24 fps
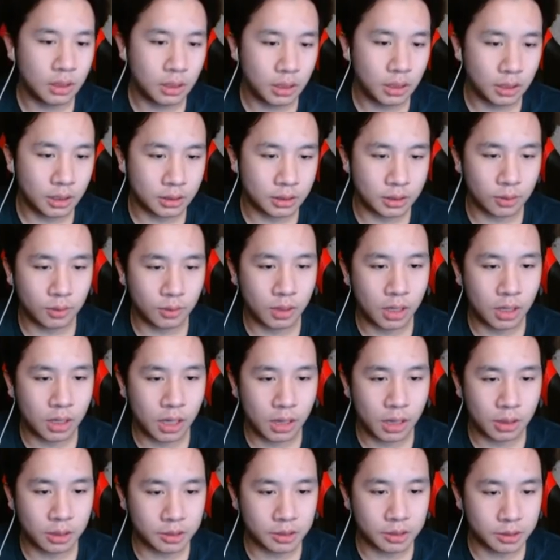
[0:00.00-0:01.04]
And so what I'm
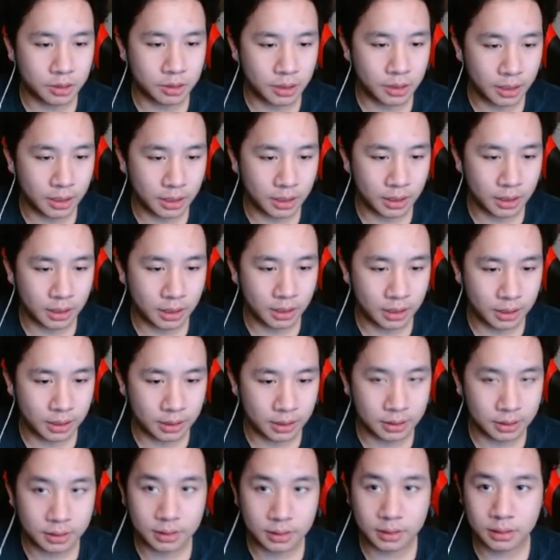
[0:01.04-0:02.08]
going to do here
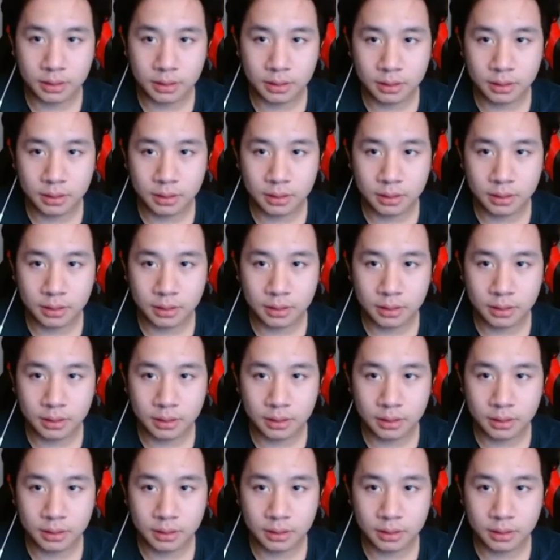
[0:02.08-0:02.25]
is